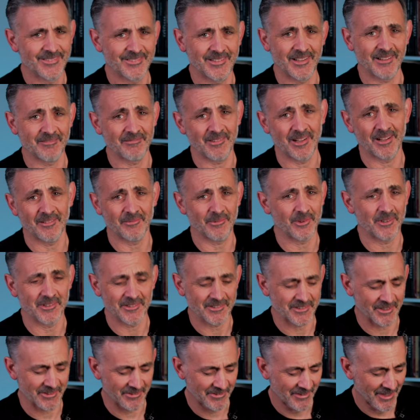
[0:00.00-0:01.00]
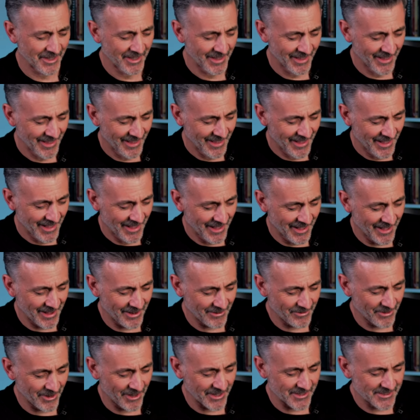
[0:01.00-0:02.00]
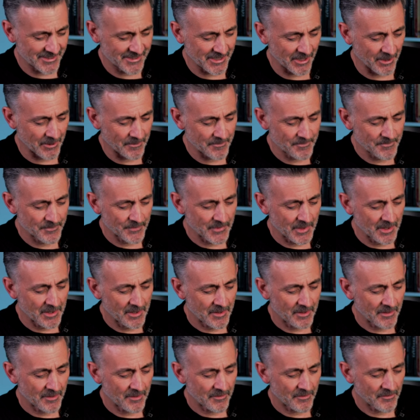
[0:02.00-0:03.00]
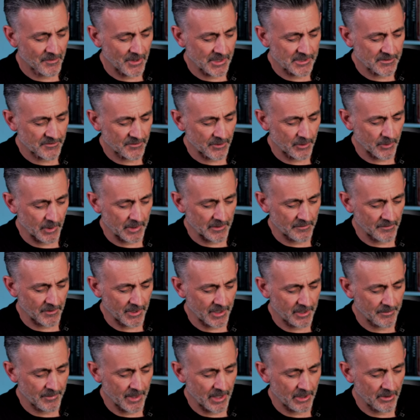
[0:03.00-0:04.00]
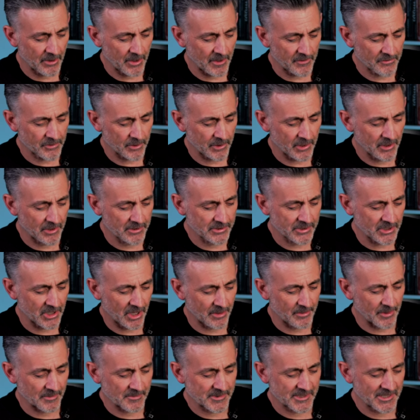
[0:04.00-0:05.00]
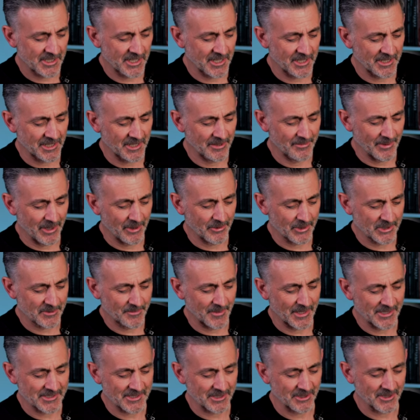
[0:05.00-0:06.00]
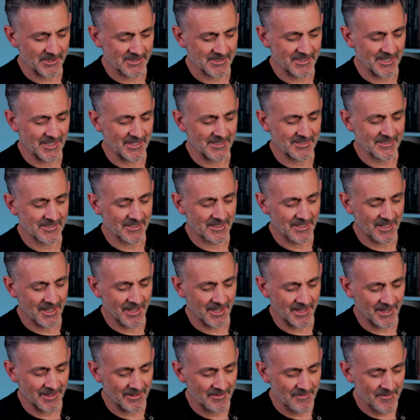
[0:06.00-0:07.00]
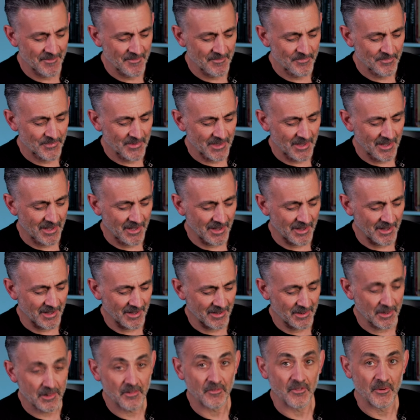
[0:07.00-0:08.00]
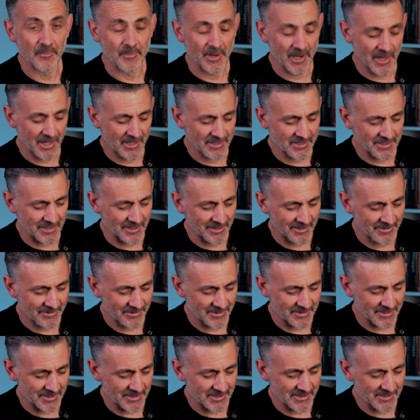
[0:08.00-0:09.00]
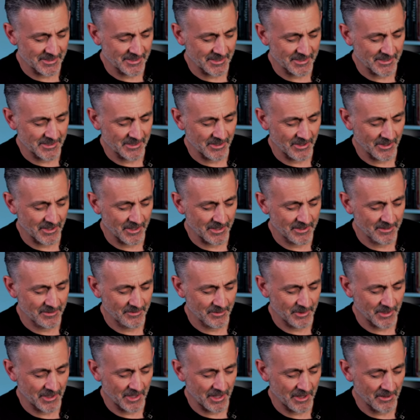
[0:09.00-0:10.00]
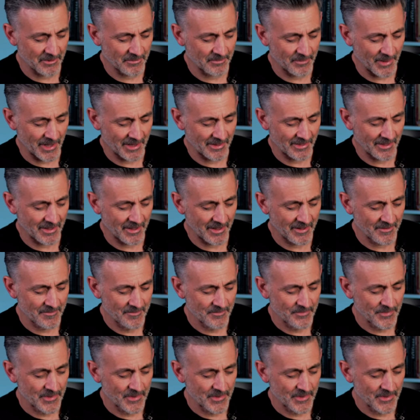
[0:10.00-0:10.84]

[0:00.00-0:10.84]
what will do. Uh, right, so thanks for the wonderful email. After a long time, I'm seeing an email which makes a lot of sense. Yay. Uh, this is from Malaysia, which is exciting. Want to go back there.